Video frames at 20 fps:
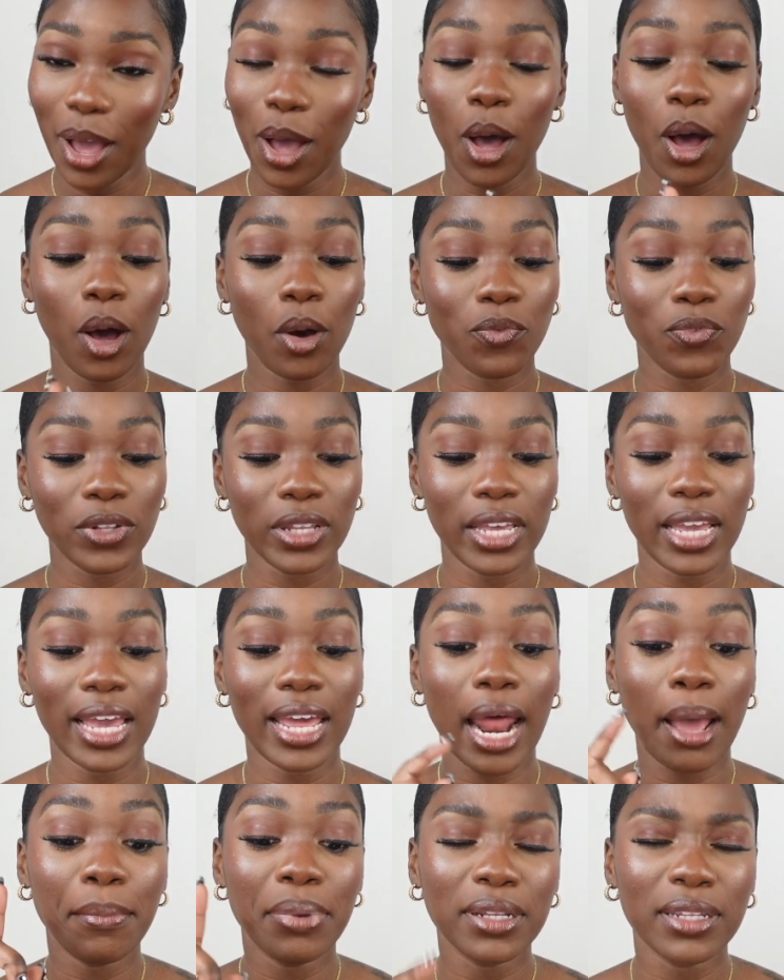Hopefully.
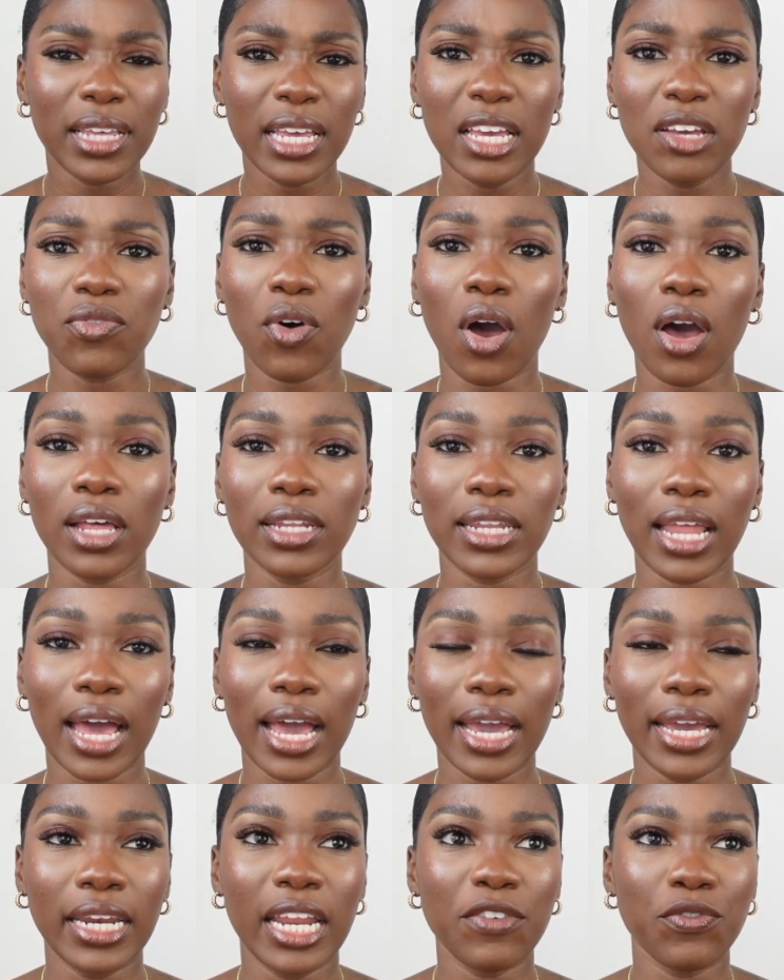And I believe
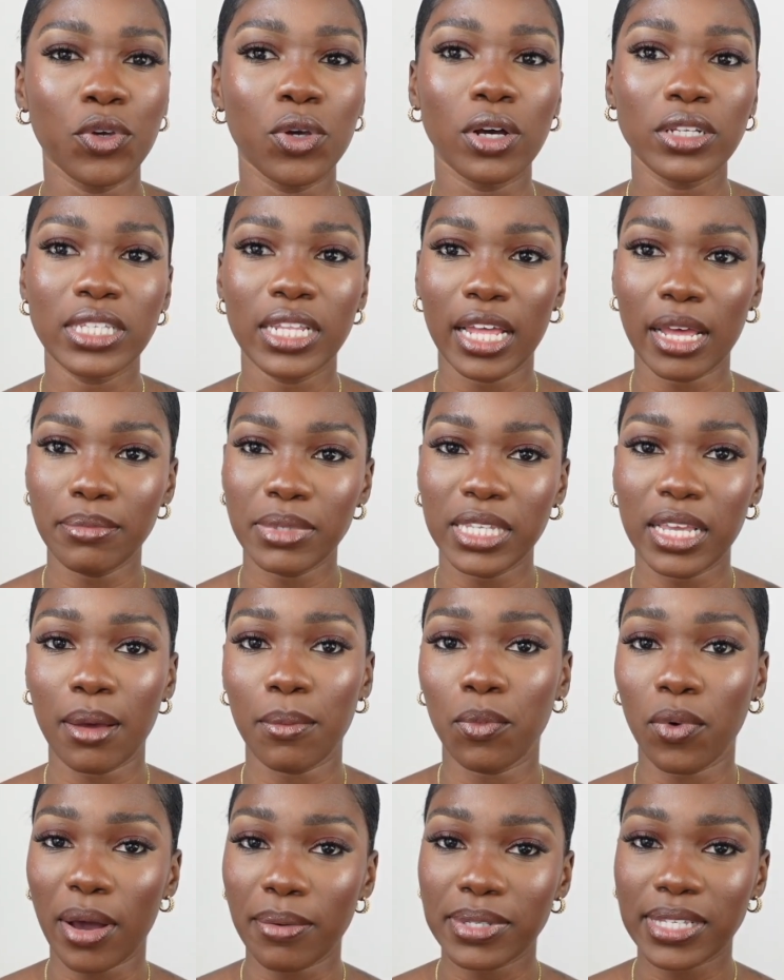online, if you go to the
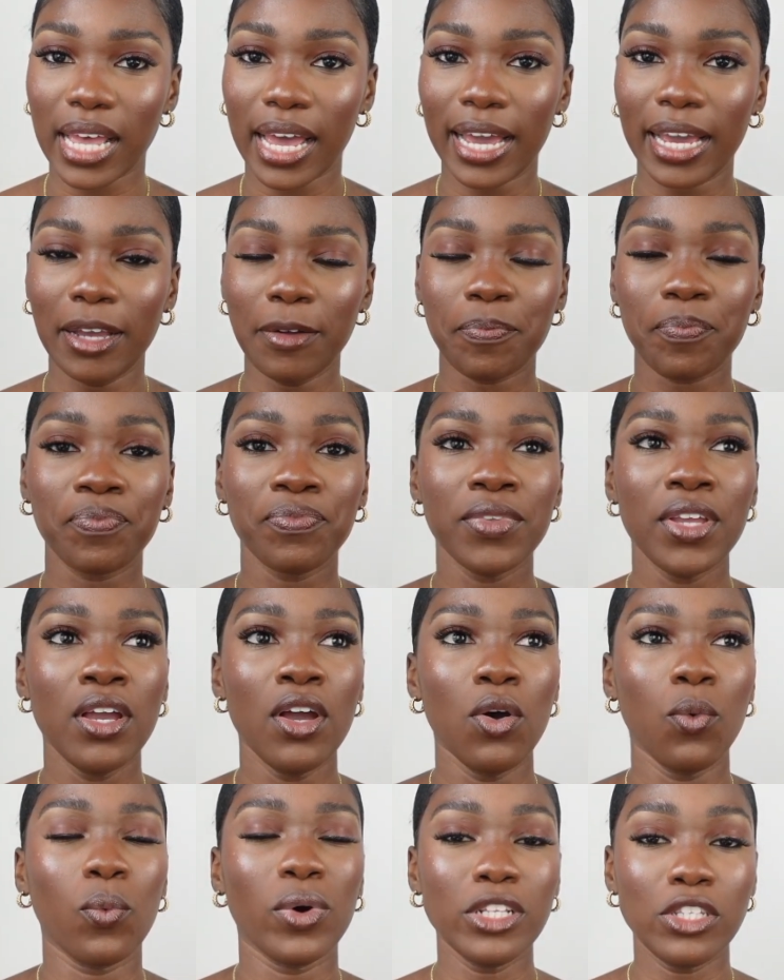MCM website,
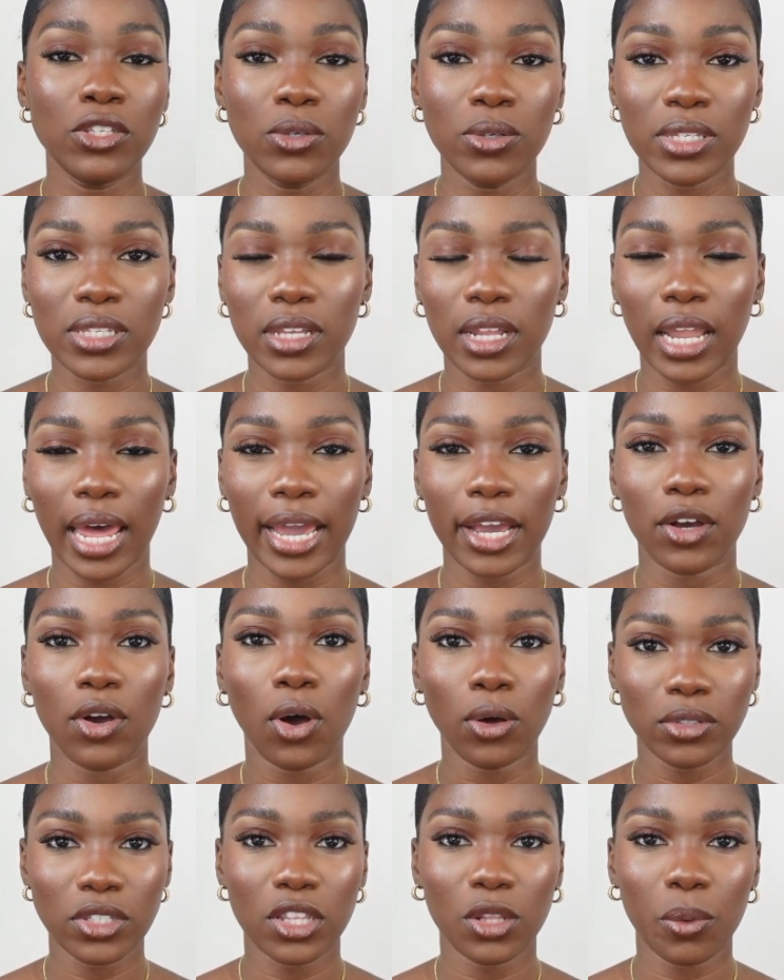once you like
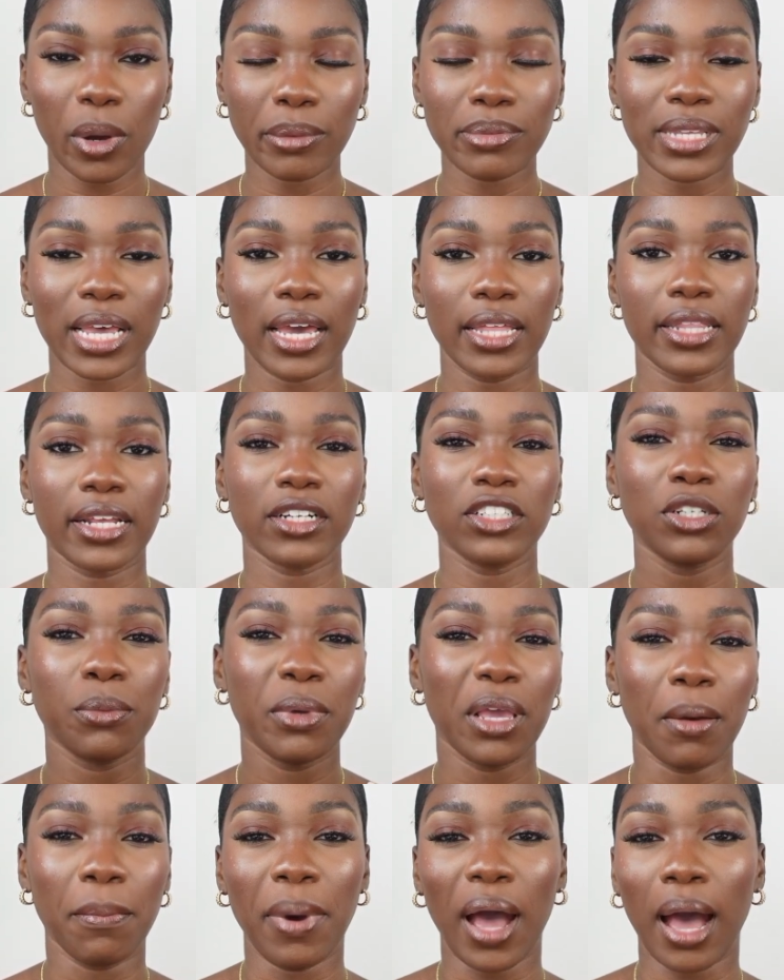go to the website, there should
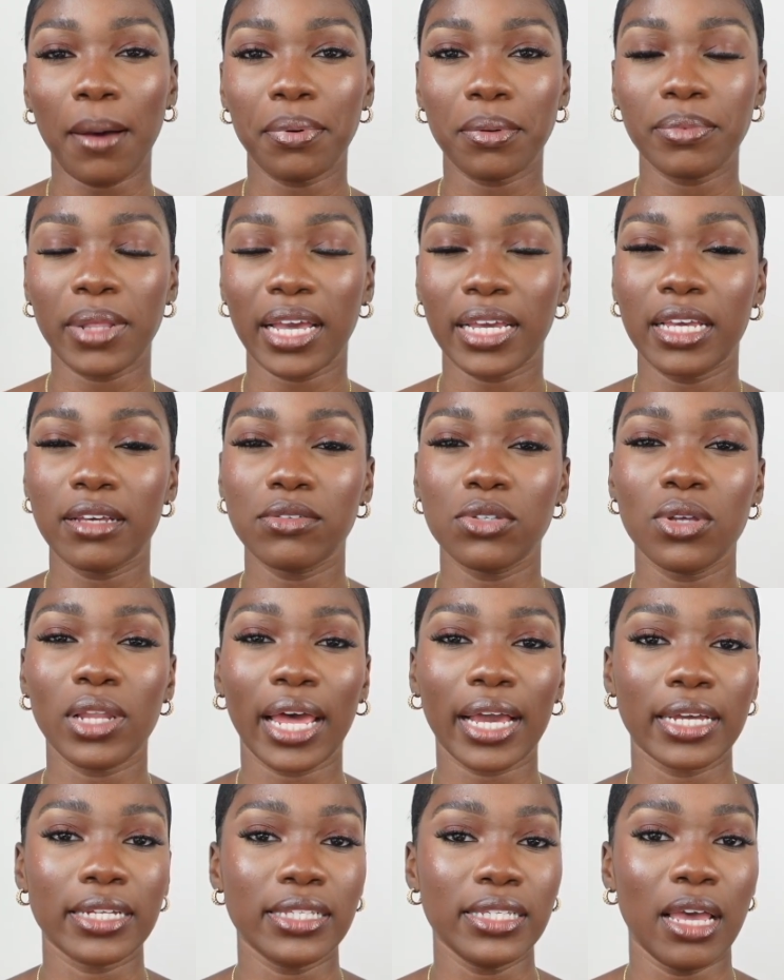be a pop-up that gives you
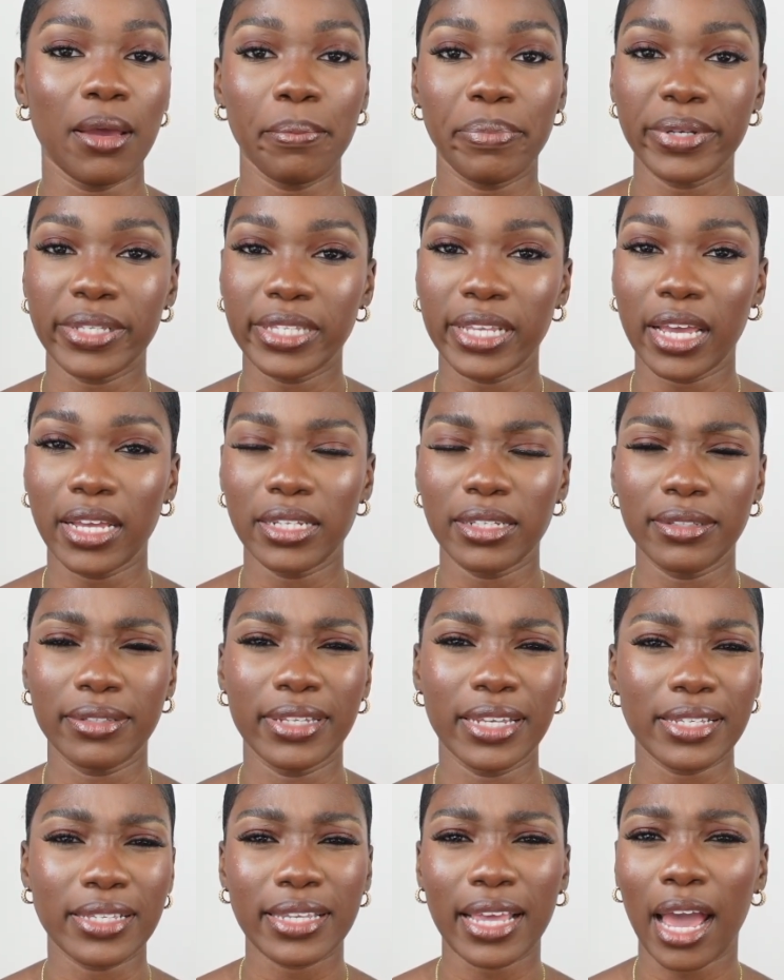like a 10%
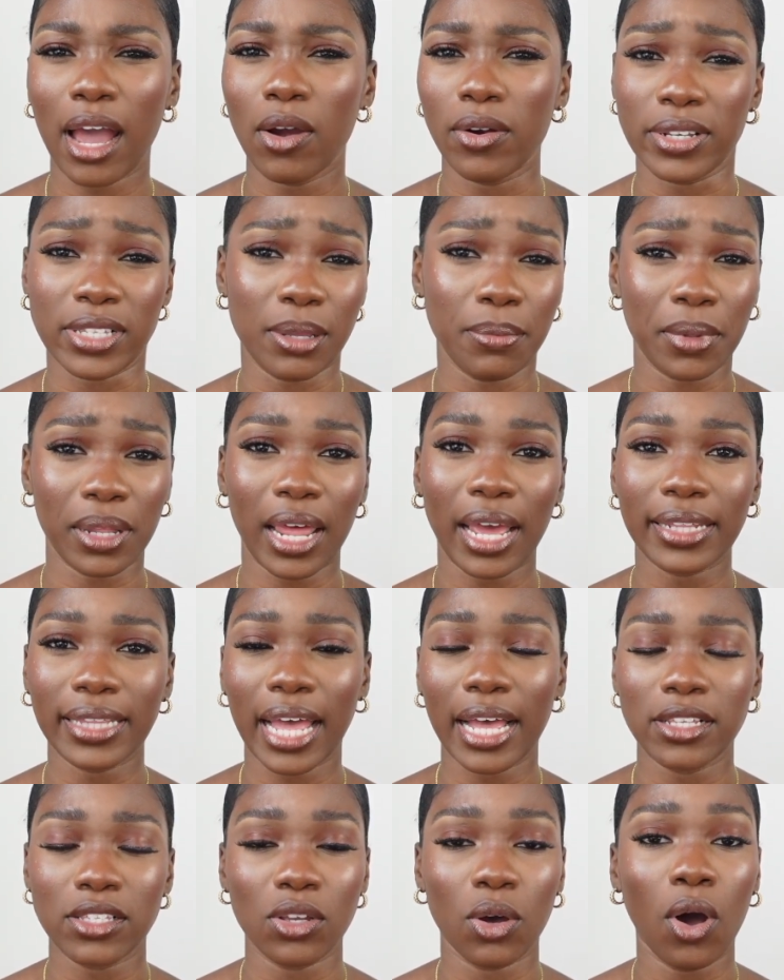discount or something like
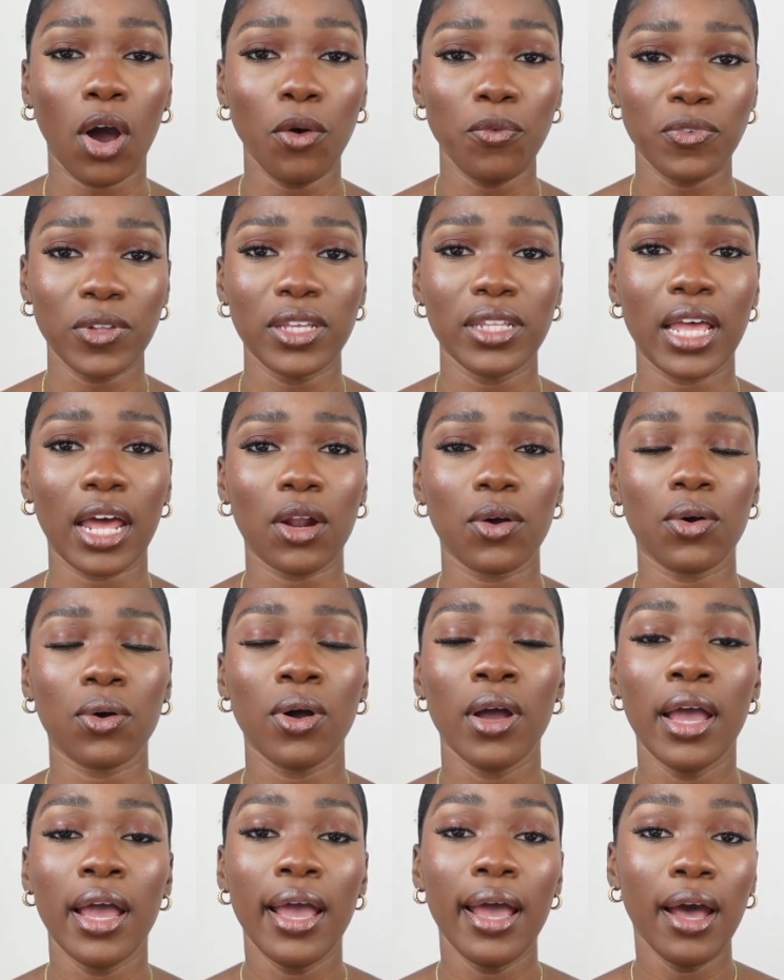that. So hopefully that'll
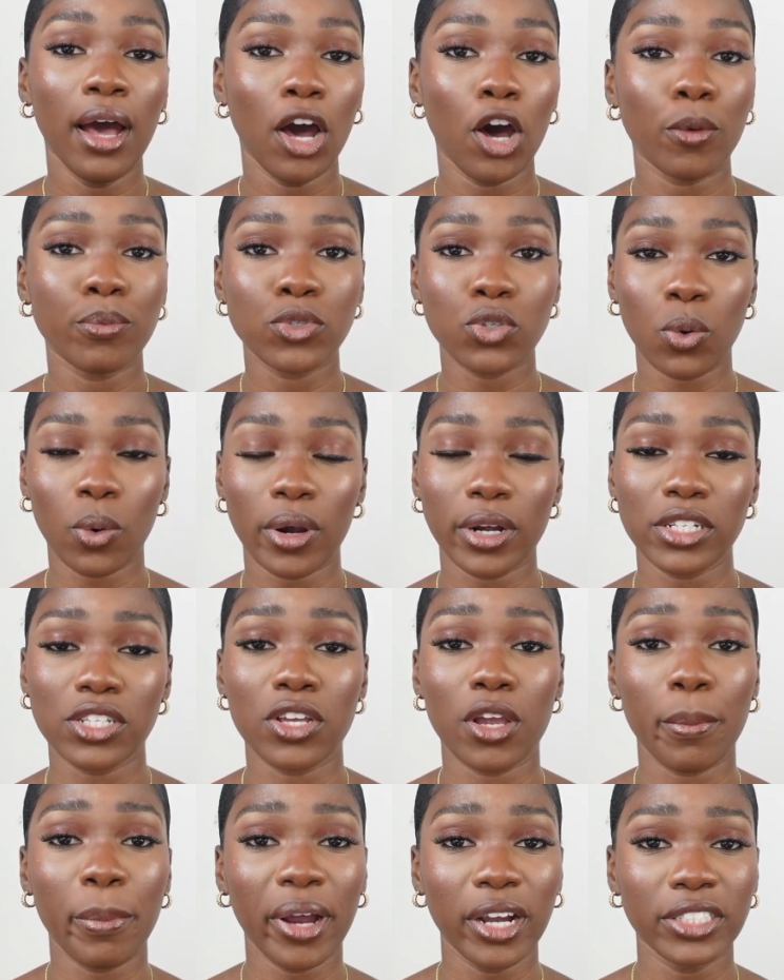help towards
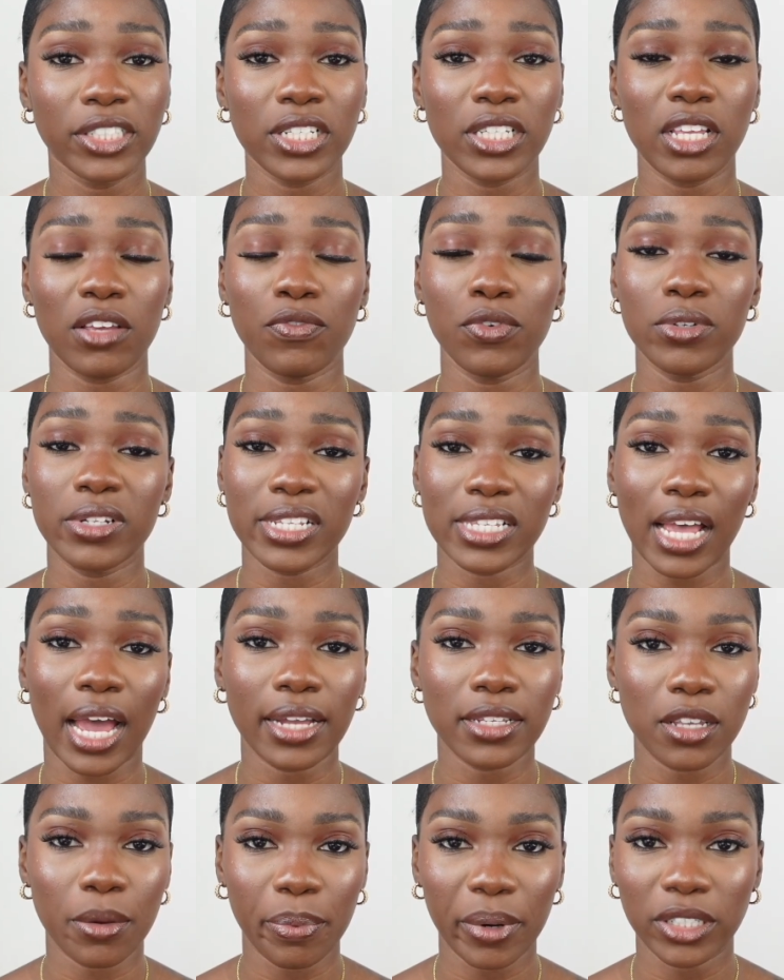your purchase if you
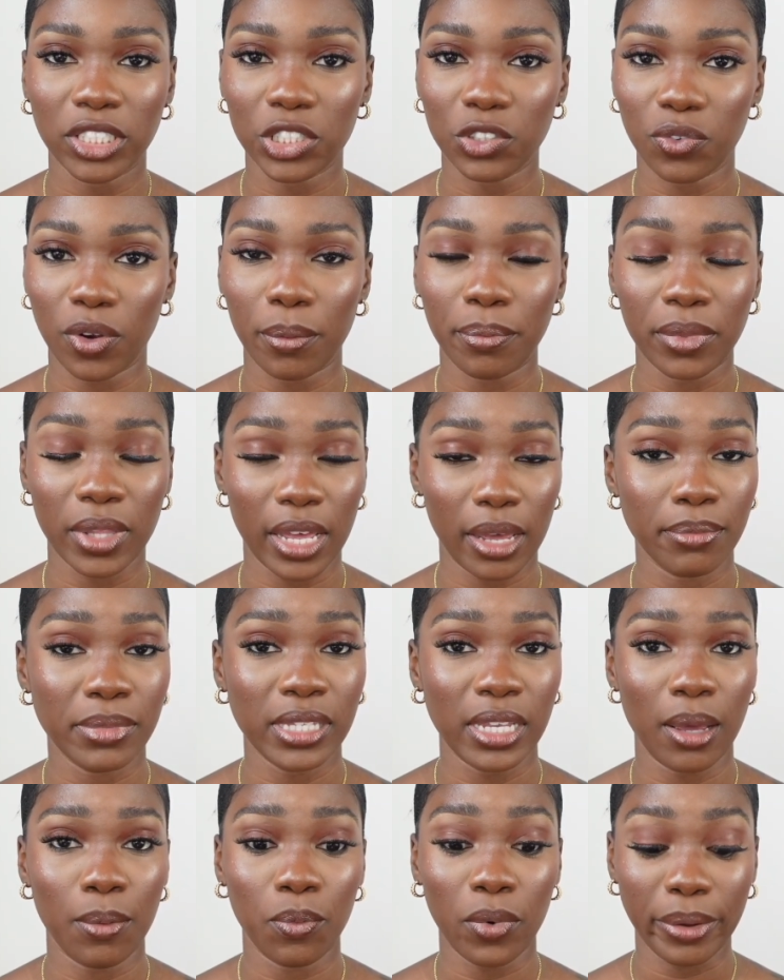decide to purchase from the
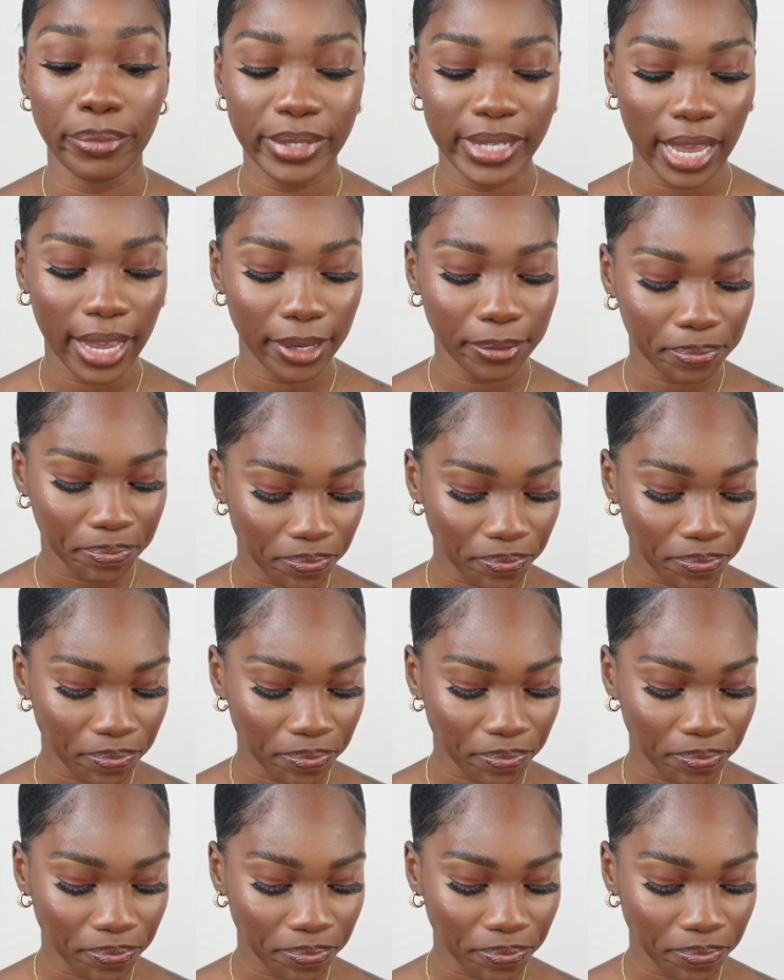MCM website.